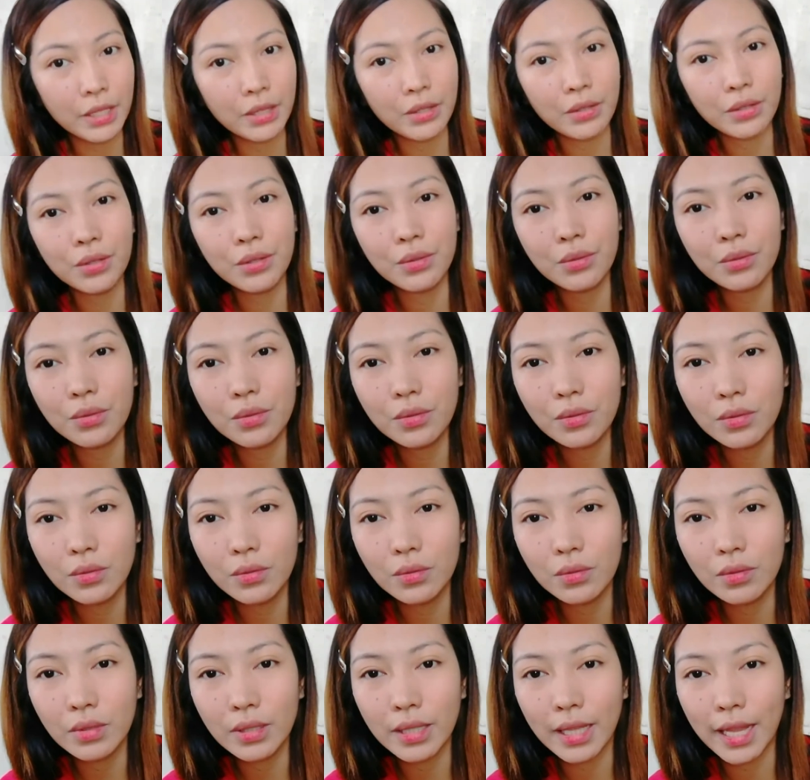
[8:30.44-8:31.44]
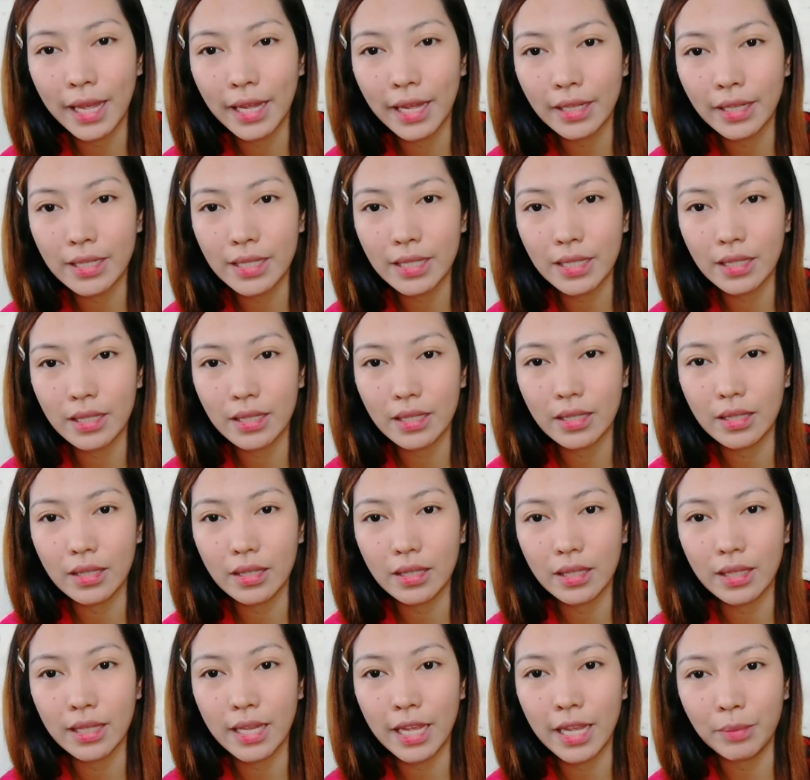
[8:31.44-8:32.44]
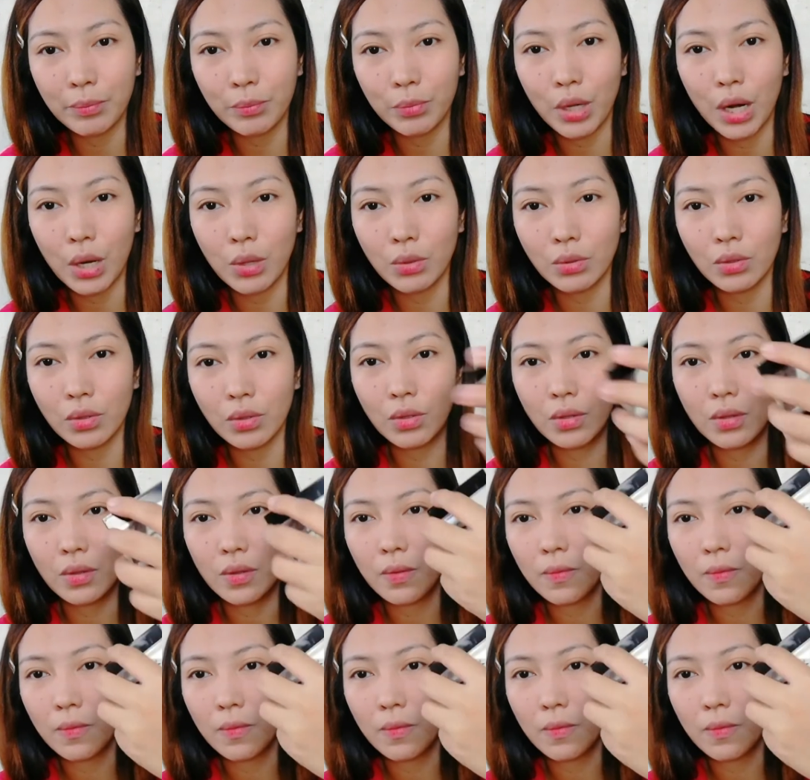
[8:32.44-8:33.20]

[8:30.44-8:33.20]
Ito yung light brown.